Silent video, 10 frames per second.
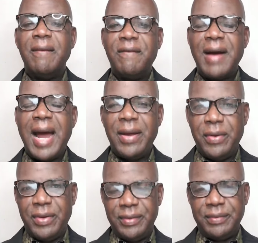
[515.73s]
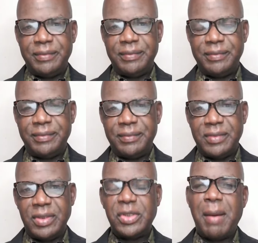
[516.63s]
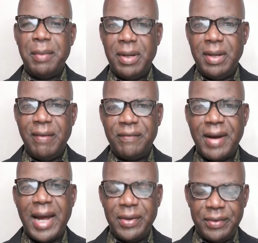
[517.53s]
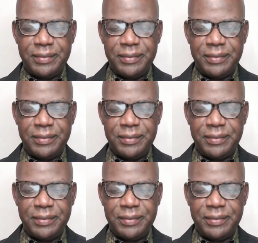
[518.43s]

fire. Trapping in the fire.